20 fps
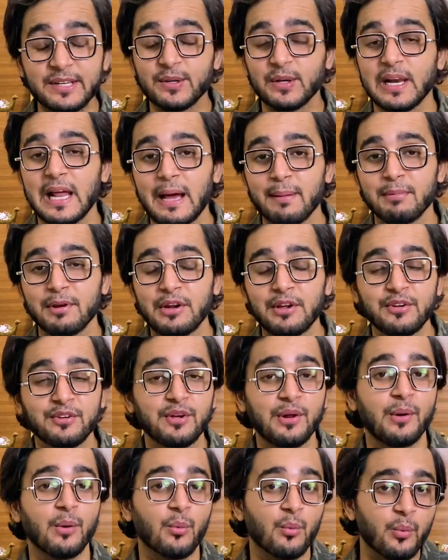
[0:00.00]

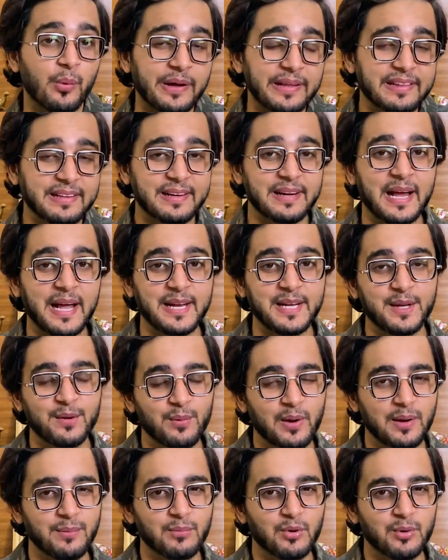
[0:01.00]
collaboration with
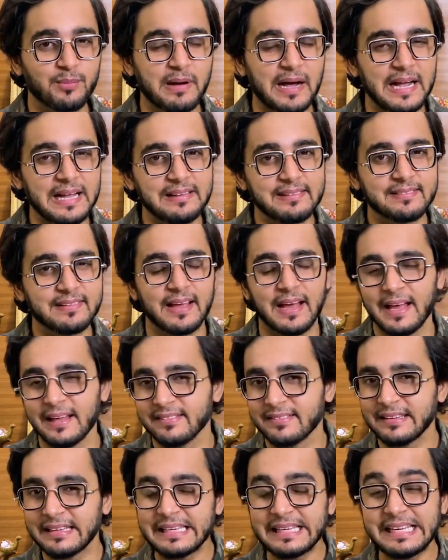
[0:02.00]
91 Mobiles,
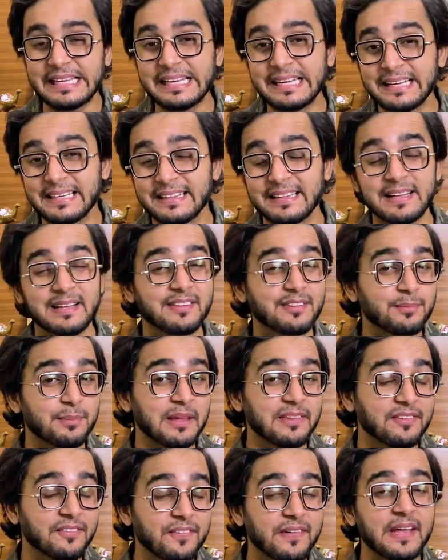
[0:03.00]
has leaked the
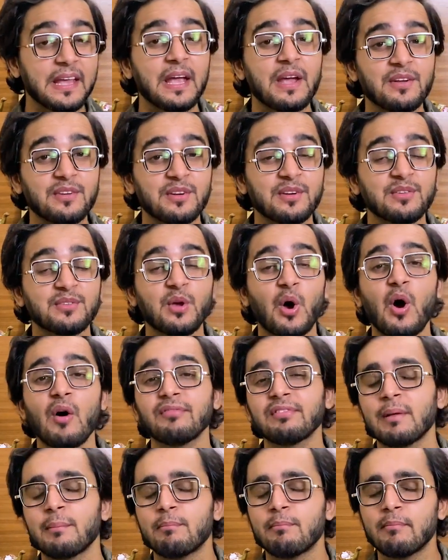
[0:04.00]
specifications
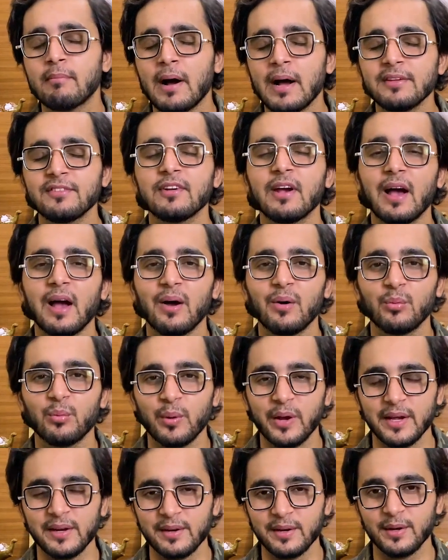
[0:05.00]
of the much
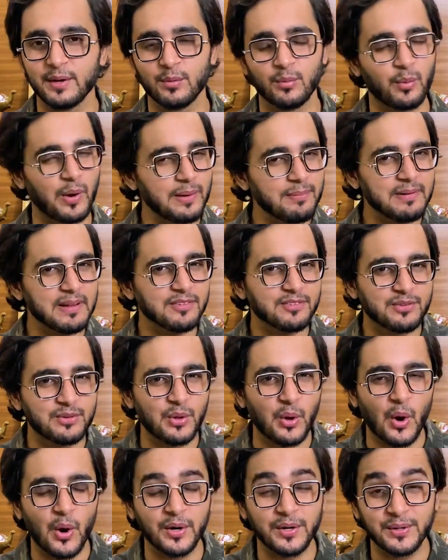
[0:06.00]
awaited OnePlus
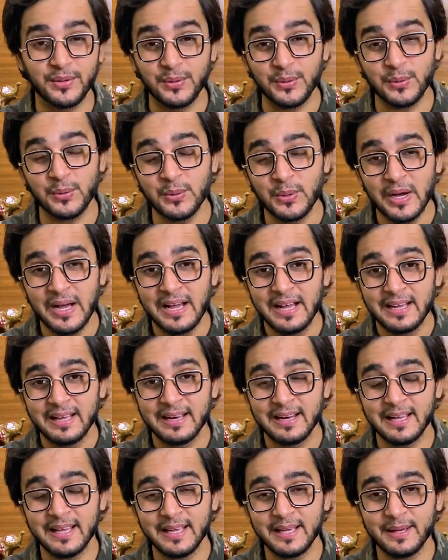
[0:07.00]
Nord 2,
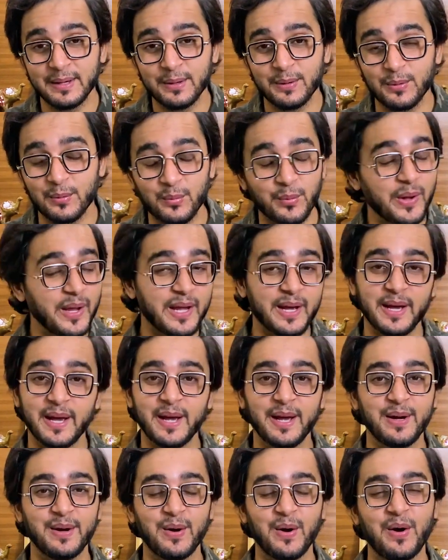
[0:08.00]
like way
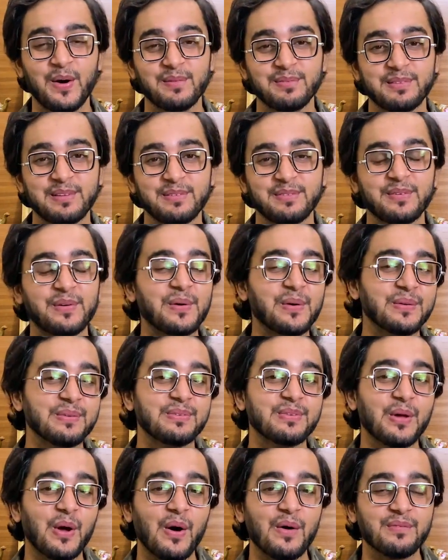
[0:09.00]
ahead of the
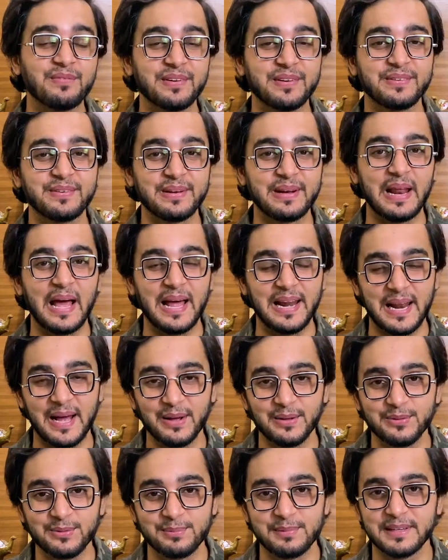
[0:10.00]
phone's official
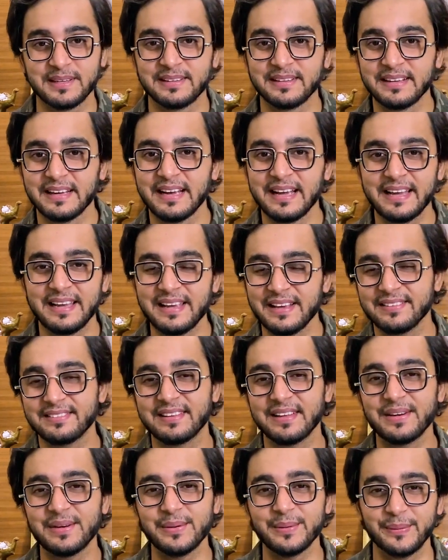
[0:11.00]
announcement. Here's
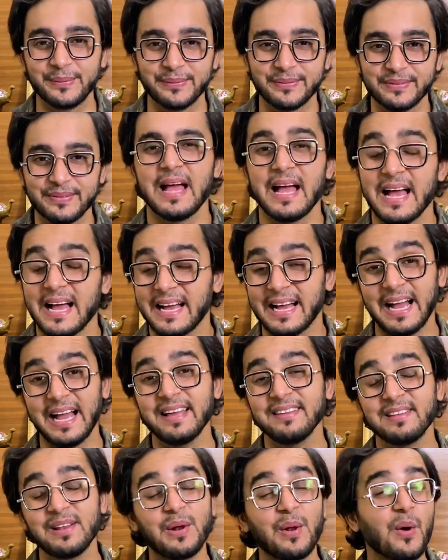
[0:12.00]
the news.
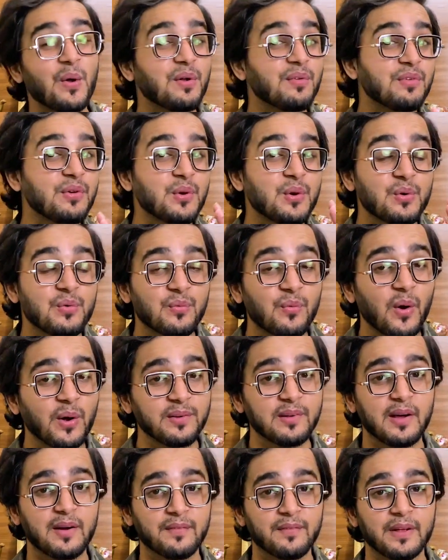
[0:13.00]
Guys, a lot of you who
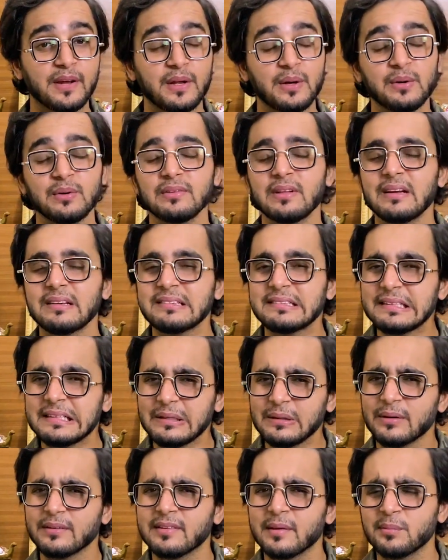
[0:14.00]
watch our videos are
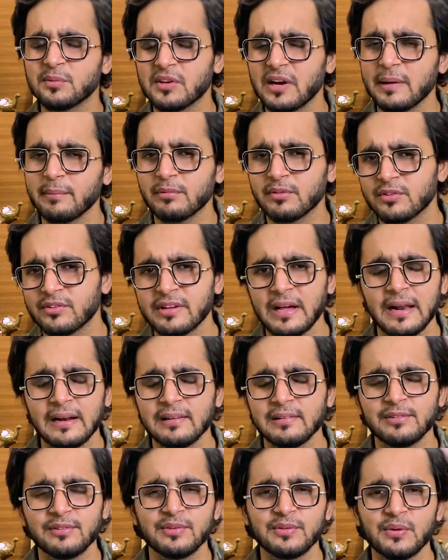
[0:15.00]
still not subscribed to the
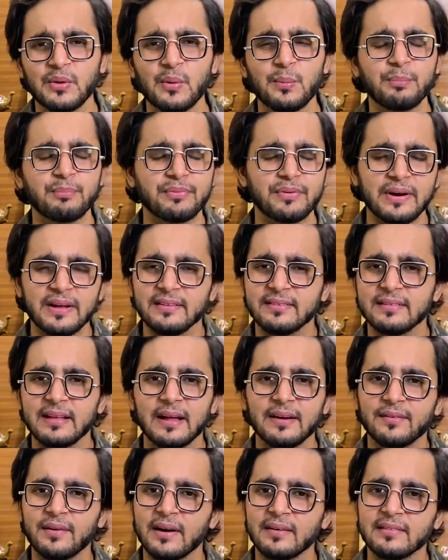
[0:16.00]
channel, so press
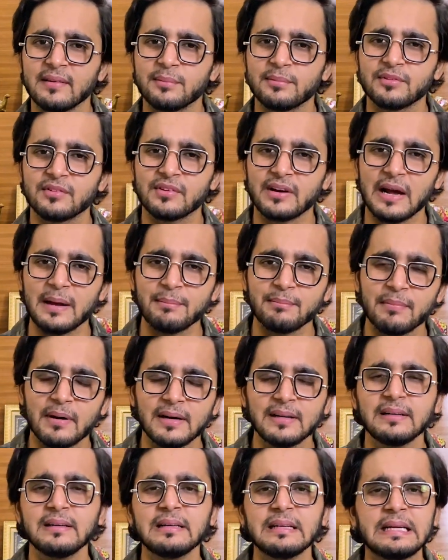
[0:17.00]
that red subscribe
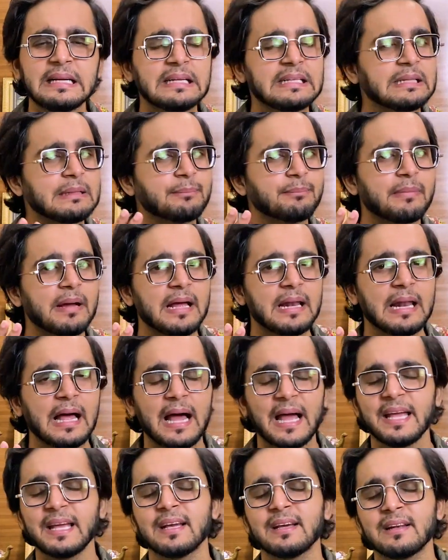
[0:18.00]
button, hit the bell
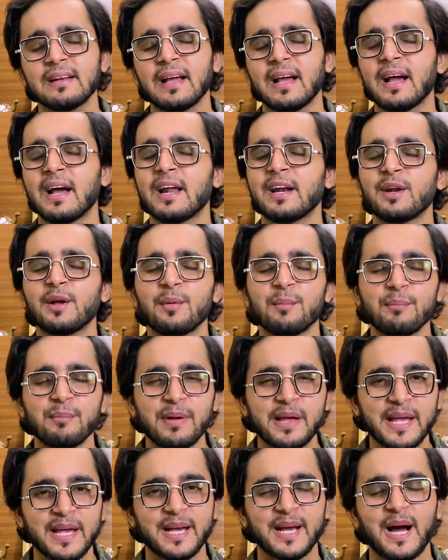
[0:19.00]
icon and
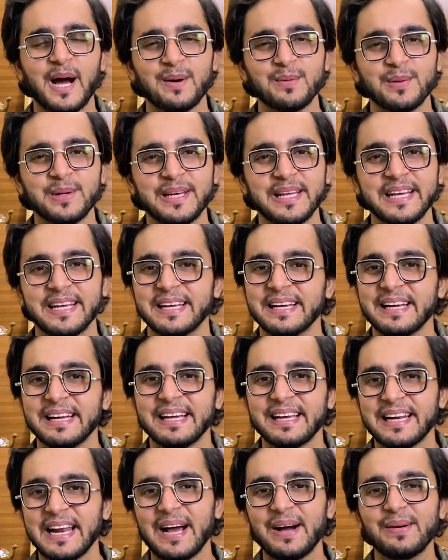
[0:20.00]
make our day.
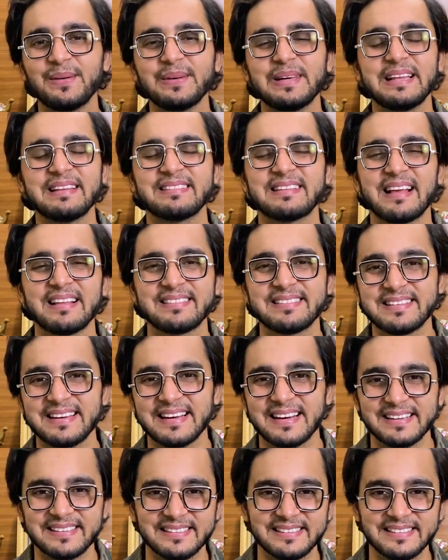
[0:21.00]
Now let's get
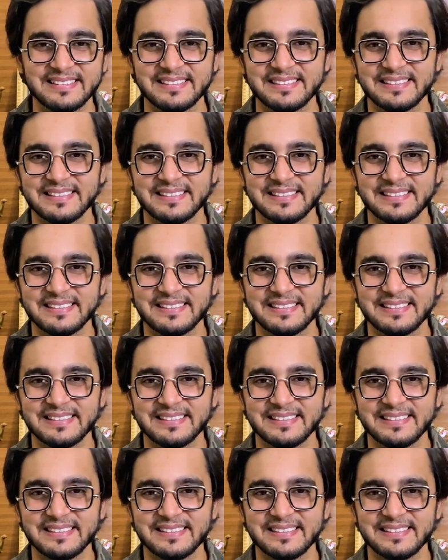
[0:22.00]
started.